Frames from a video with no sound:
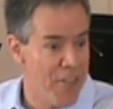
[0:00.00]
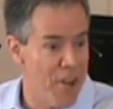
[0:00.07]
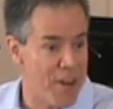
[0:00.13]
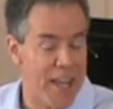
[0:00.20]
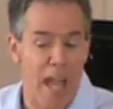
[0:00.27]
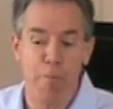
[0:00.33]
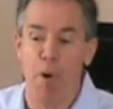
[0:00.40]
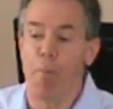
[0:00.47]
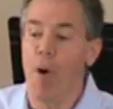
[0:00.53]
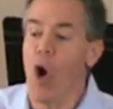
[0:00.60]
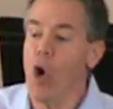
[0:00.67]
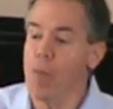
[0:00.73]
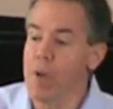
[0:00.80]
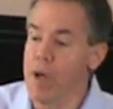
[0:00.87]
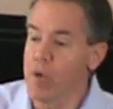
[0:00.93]
There came a
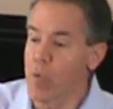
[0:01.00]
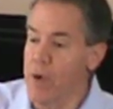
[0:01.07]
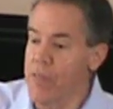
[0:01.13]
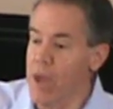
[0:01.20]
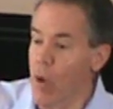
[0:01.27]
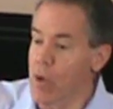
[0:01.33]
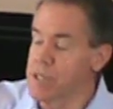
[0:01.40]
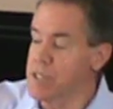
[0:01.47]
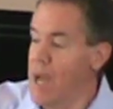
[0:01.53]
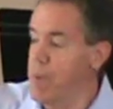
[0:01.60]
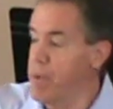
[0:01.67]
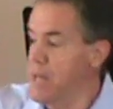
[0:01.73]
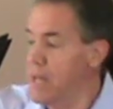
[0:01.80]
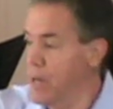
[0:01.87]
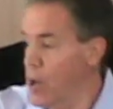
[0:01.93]
moment when the only
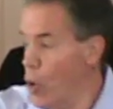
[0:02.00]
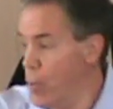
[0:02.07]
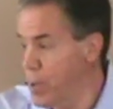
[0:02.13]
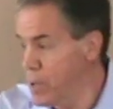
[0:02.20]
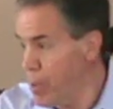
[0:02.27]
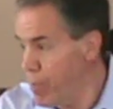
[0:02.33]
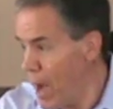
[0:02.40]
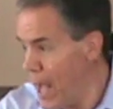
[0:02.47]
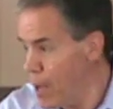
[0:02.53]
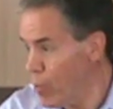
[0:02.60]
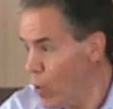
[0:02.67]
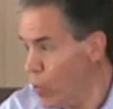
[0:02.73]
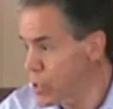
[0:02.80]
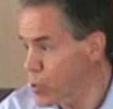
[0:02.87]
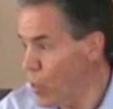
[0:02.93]
time he didn't open the
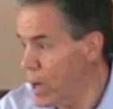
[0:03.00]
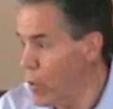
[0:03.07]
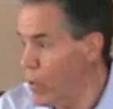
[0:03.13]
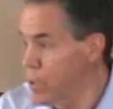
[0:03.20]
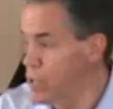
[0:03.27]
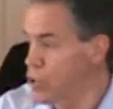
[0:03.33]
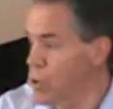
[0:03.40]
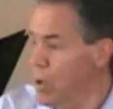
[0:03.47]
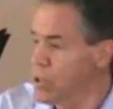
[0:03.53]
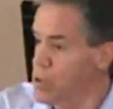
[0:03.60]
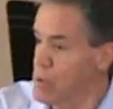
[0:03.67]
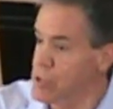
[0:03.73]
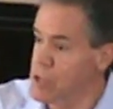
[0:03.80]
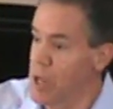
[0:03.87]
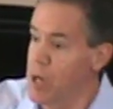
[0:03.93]
Bible was when he went to church
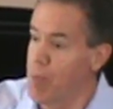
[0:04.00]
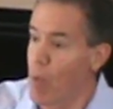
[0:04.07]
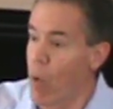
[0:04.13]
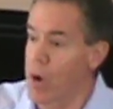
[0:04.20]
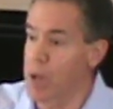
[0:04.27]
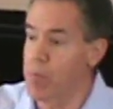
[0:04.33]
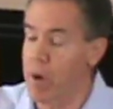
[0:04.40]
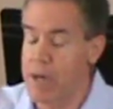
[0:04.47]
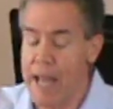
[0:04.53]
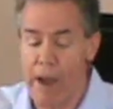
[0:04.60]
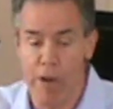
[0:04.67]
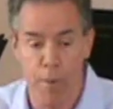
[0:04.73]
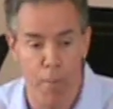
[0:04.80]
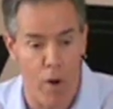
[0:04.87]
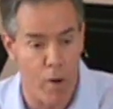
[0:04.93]
on Sunday morning, but
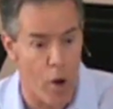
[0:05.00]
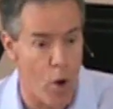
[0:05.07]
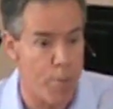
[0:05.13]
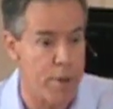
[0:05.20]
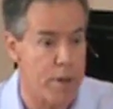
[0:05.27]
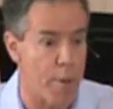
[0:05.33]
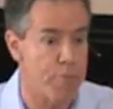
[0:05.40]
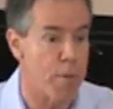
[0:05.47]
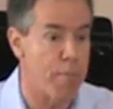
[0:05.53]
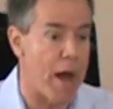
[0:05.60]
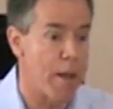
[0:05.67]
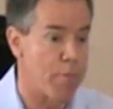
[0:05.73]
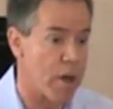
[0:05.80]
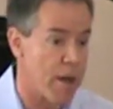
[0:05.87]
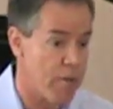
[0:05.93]
now he opened up the
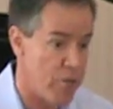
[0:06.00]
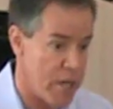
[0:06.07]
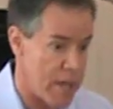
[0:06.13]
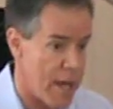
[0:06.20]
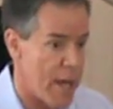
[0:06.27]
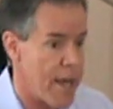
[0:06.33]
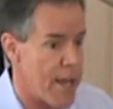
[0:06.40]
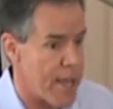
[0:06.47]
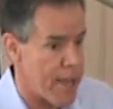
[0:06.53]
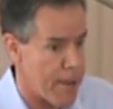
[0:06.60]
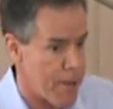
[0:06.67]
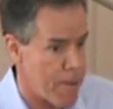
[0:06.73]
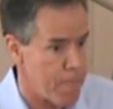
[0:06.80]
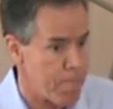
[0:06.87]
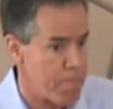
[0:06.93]
Bible every day.
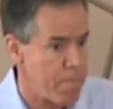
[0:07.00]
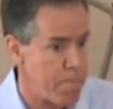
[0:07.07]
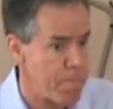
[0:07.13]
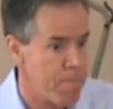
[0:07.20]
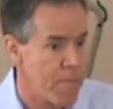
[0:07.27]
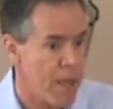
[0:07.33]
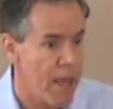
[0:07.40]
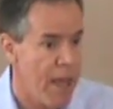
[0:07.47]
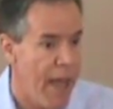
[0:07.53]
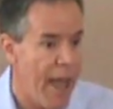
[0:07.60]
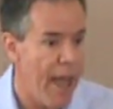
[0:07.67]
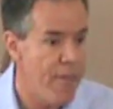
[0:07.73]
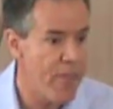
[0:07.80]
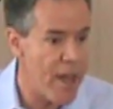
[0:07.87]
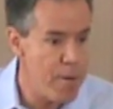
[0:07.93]

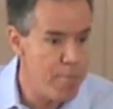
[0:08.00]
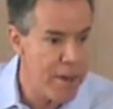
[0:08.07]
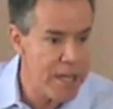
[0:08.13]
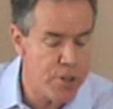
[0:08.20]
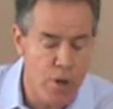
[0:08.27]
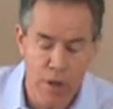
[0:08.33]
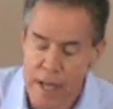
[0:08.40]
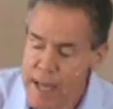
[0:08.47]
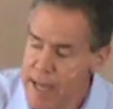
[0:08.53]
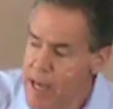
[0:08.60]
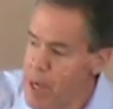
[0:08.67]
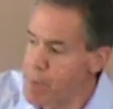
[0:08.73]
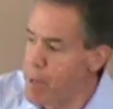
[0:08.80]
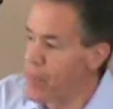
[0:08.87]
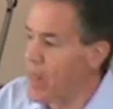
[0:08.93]
And they mentored
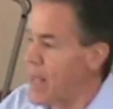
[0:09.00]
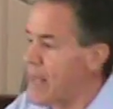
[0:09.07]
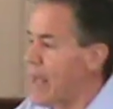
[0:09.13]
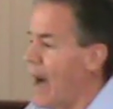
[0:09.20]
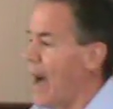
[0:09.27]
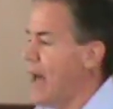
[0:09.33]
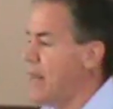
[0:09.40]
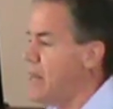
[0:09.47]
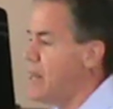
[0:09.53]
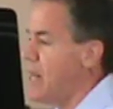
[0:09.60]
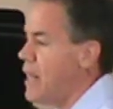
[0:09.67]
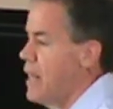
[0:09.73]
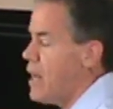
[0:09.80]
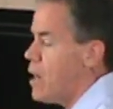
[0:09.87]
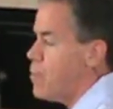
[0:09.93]
him, and they guided
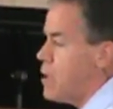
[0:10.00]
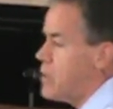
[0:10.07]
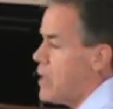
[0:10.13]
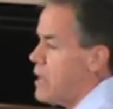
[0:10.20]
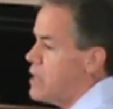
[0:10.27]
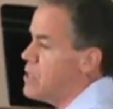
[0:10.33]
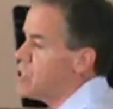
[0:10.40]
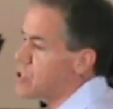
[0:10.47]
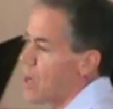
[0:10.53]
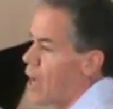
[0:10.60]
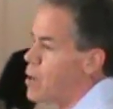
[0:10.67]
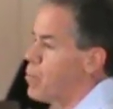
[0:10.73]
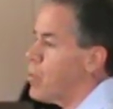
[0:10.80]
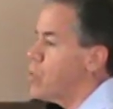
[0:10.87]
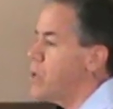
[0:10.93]
him, and they
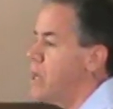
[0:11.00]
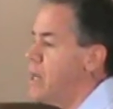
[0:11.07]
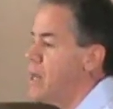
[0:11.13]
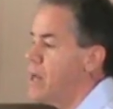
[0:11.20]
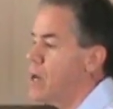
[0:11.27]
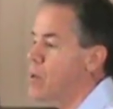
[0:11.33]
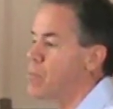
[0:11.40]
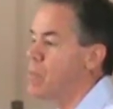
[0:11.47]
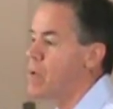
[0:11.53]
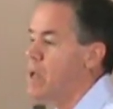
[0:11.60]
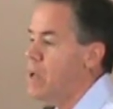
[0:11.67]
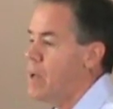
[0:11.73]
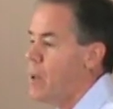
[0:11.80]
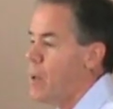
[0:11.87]
discipled him.